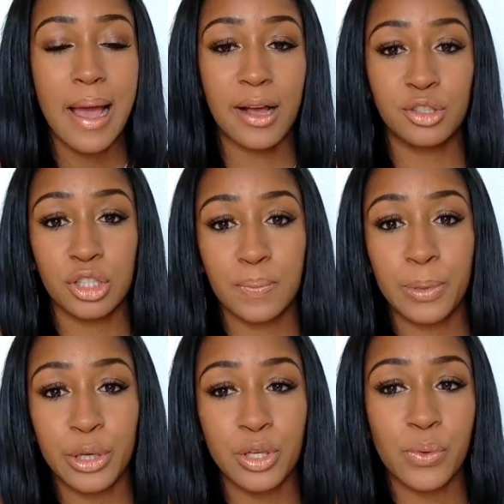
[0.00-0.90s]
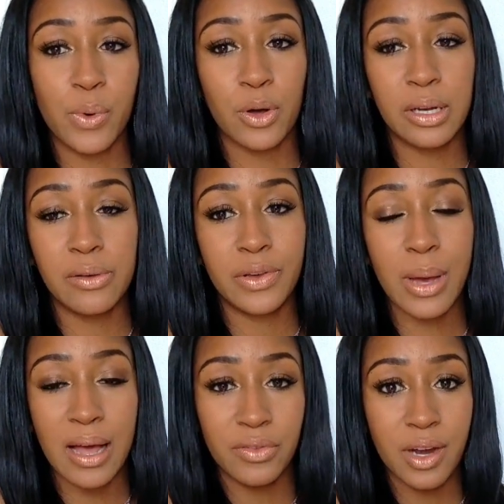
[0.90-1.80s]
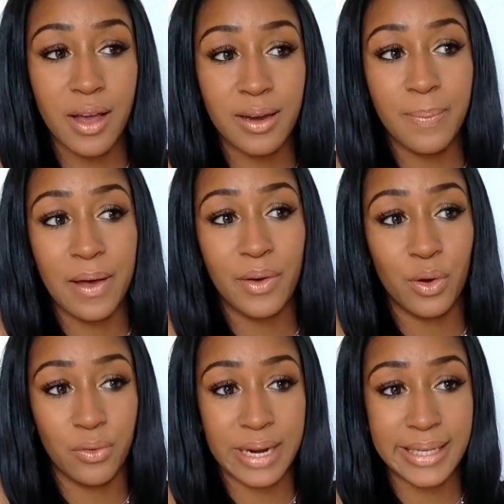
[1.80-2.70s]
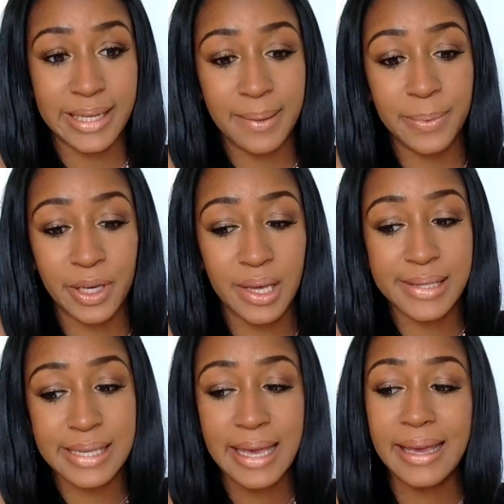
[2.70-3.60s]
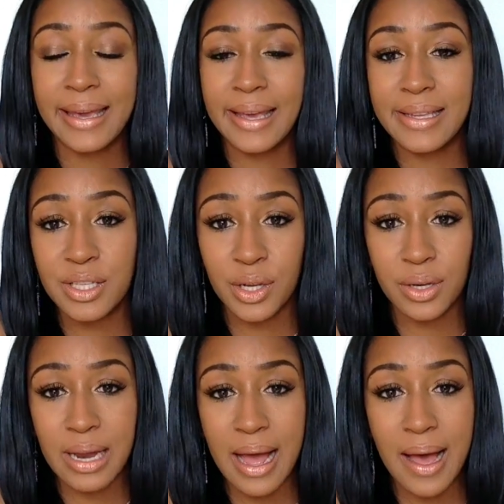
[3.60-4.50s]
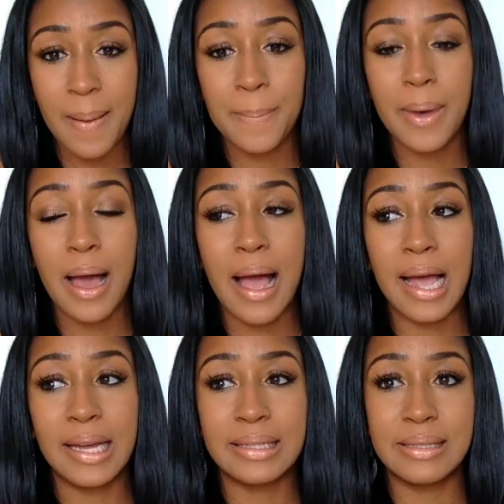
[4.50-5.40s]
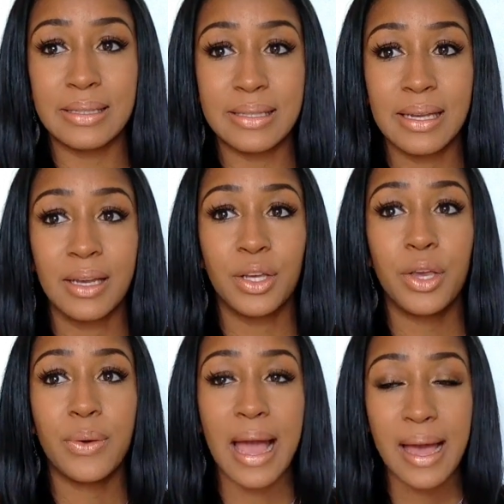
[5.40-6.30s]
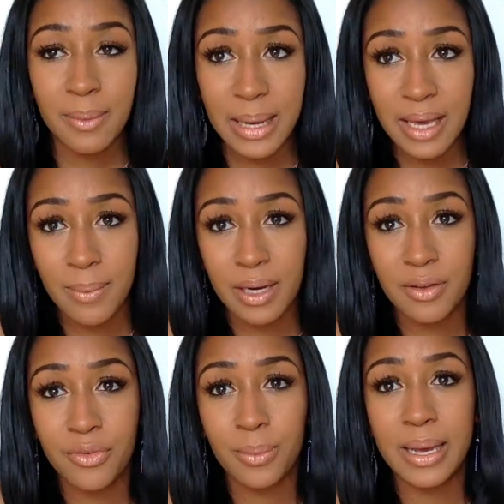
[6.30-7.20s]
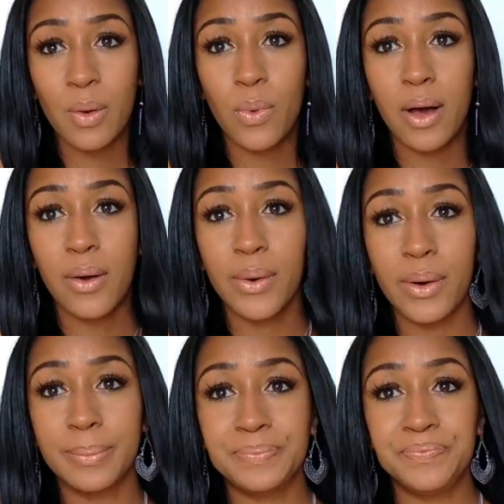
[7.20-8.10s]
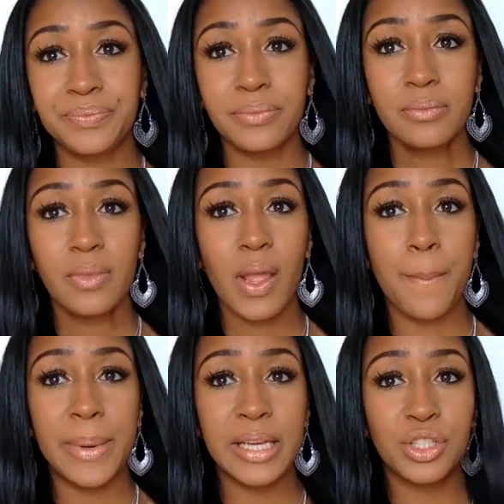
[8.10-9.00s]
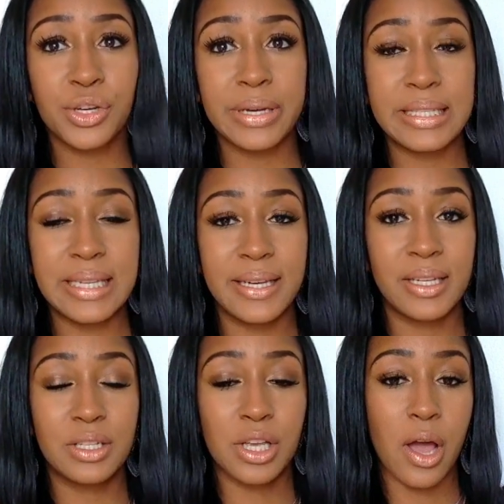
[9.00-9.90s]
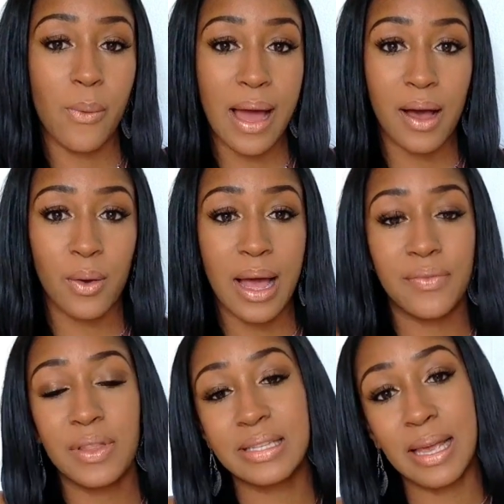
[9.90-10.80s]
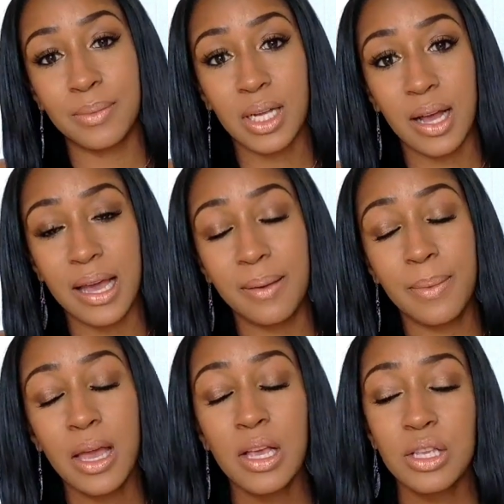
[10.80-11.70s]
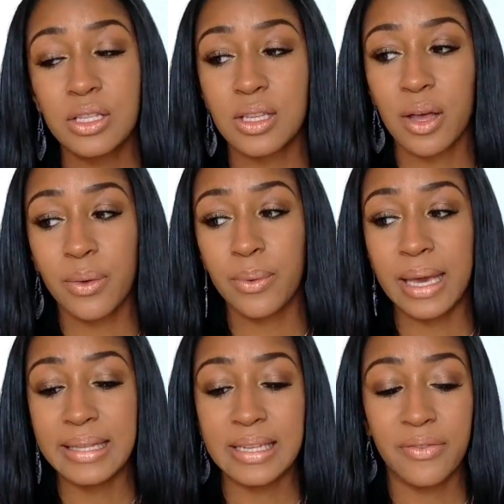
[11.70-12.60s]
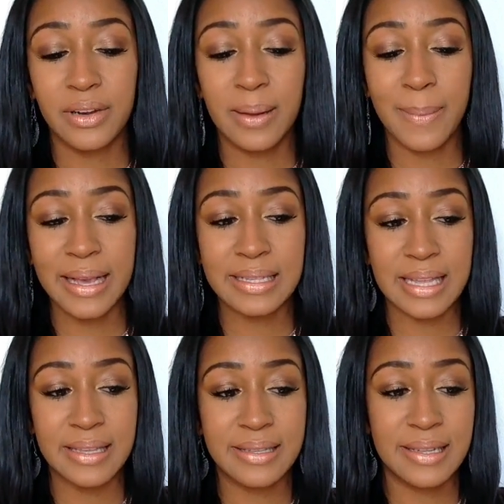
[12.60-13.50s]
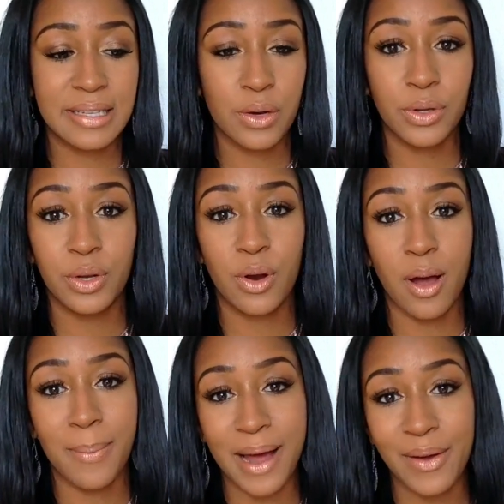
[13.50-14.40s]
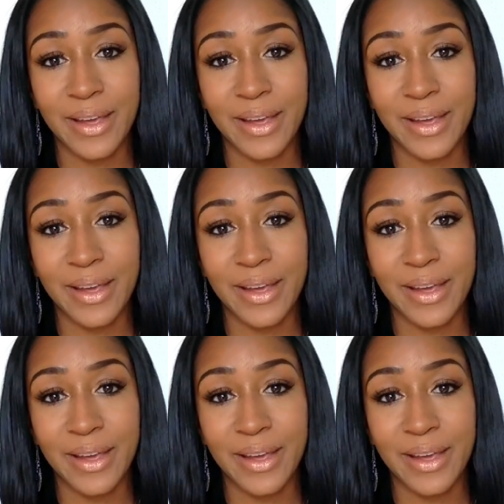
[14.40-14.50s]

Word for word: and just put you on if you haven't heard about it already because it is a good app and you can make money from it while being treated to go out at the same time. So it definitely makes sense to tell you lot about